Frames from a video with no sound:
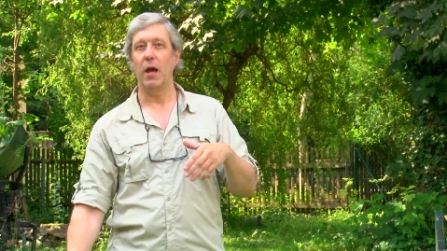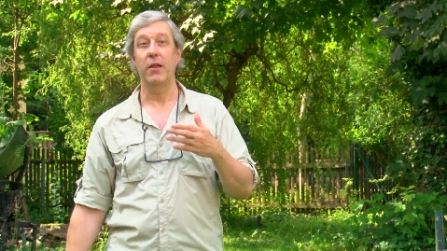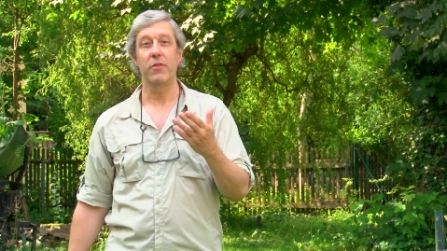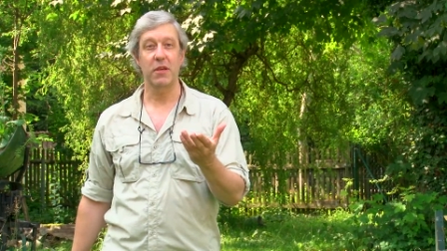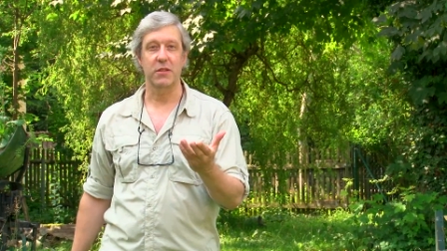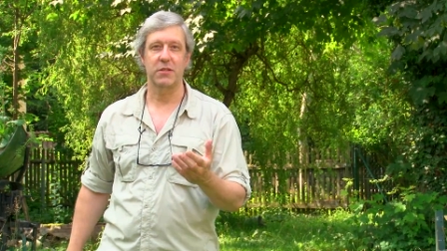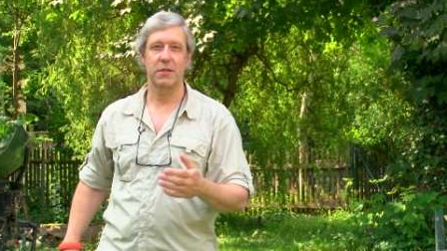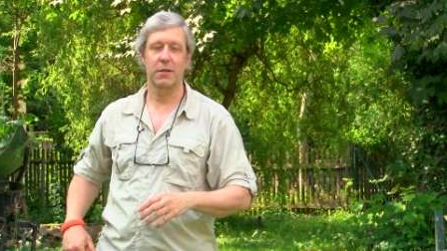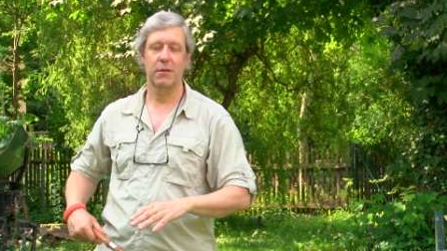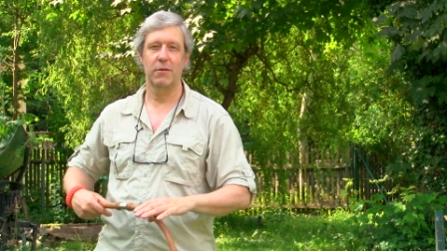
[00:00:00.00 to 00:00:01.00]
And this,
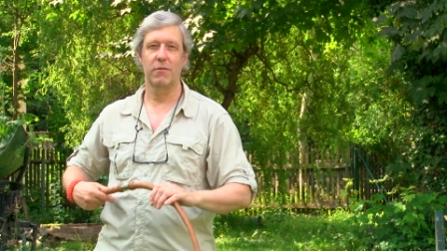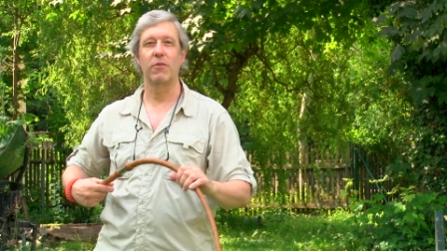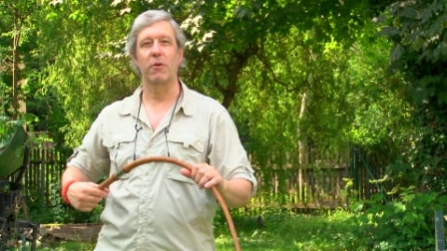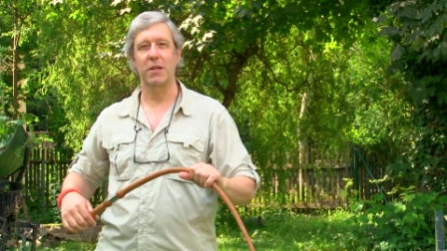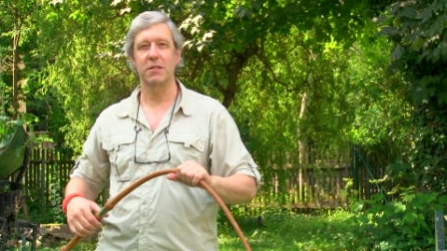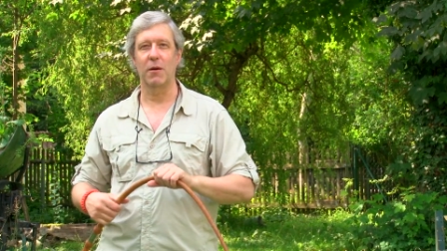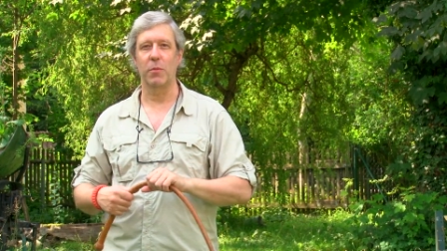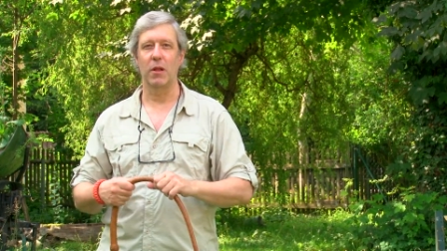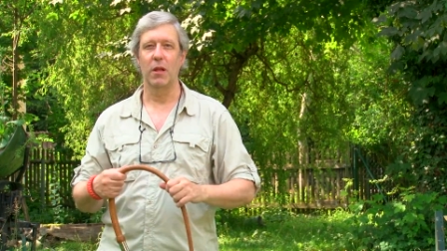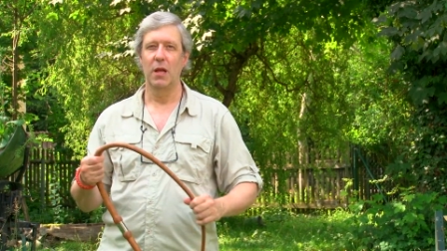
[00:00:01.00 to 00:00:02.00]
for
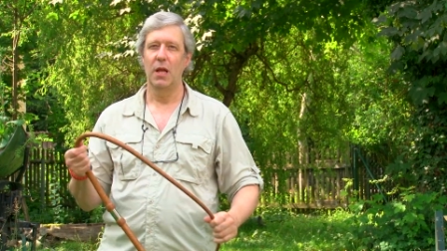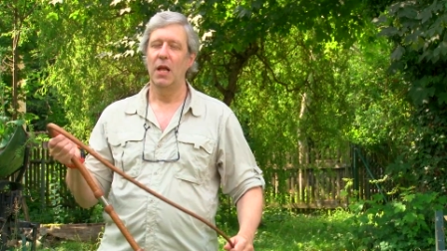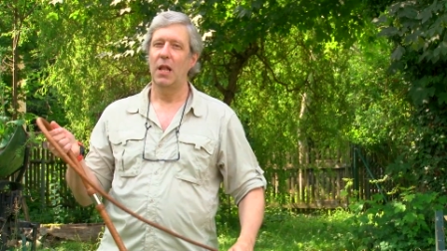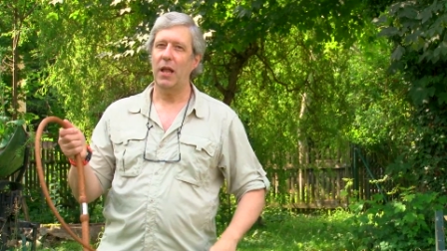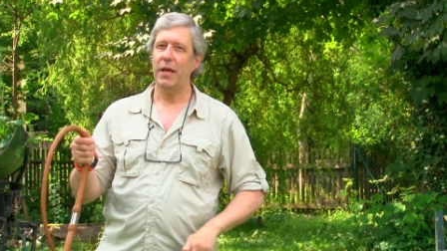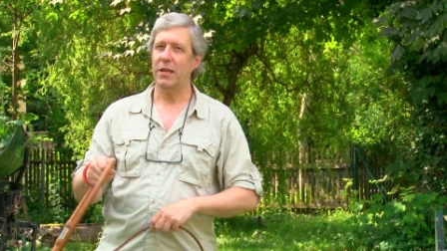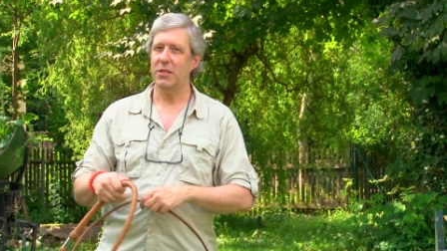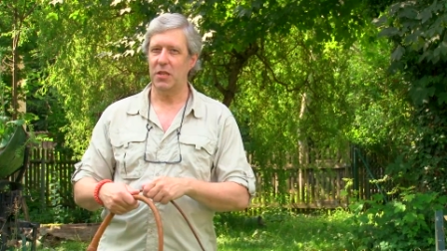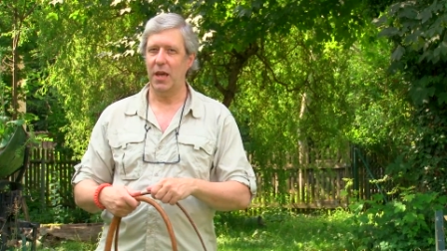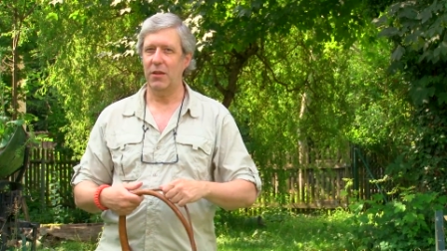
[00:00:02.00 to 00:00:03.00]
example. Like I
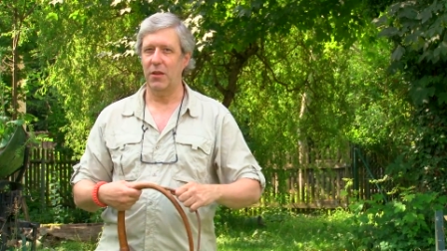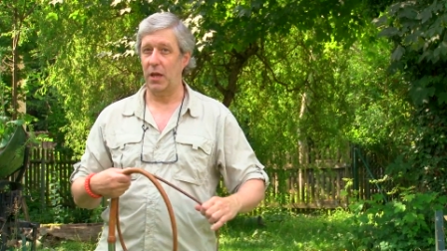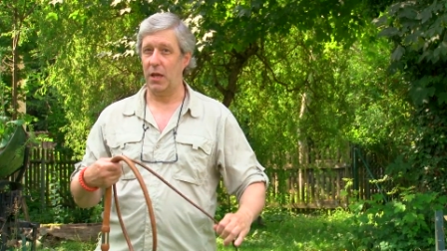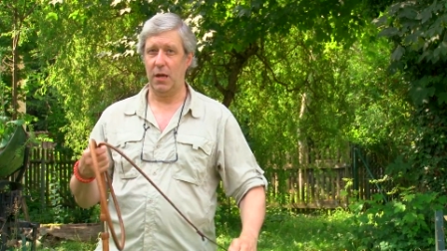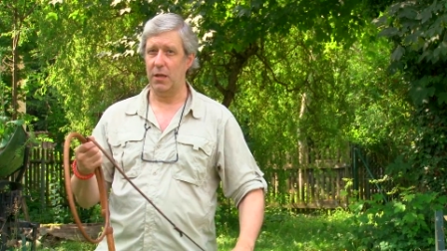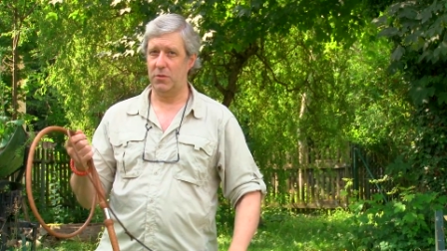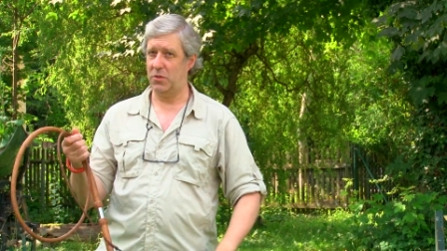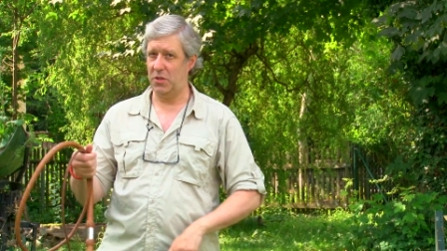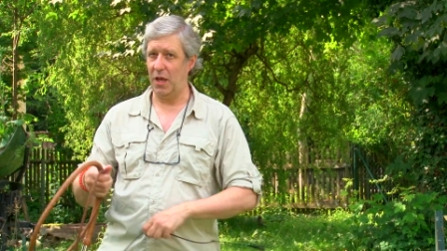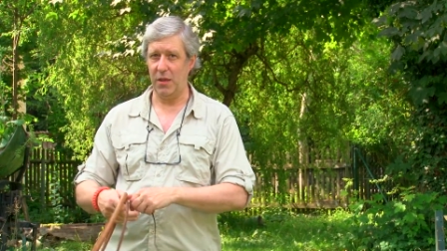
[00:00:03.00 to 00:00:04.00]
said, and I can't
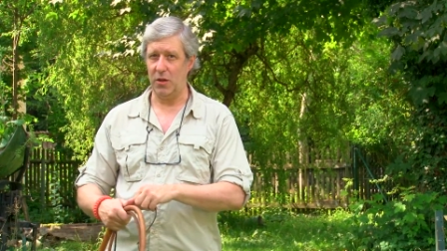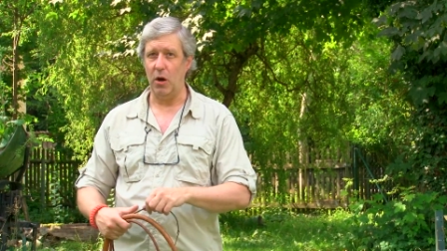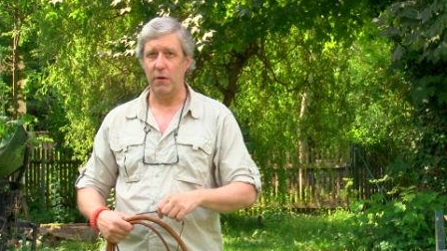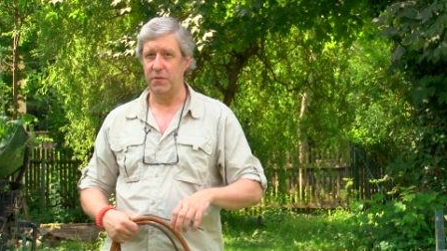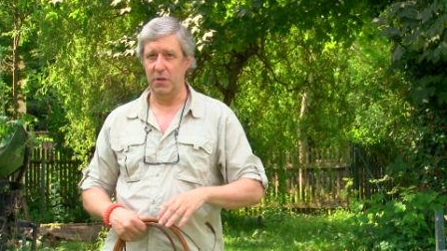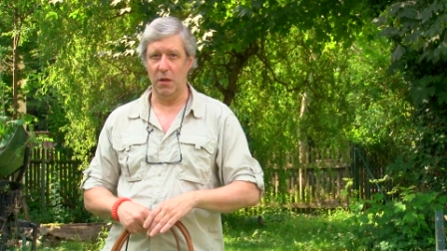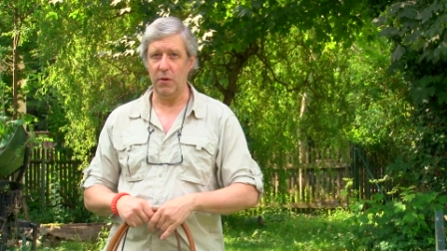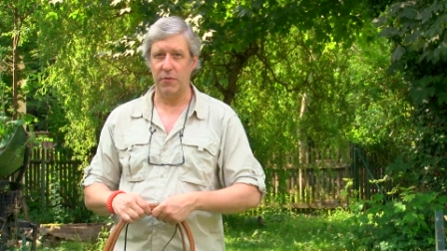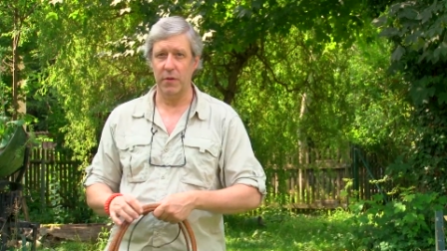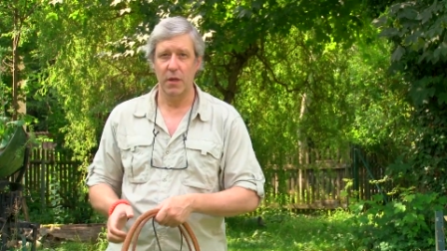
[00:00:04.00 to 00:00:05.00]
say that often enough,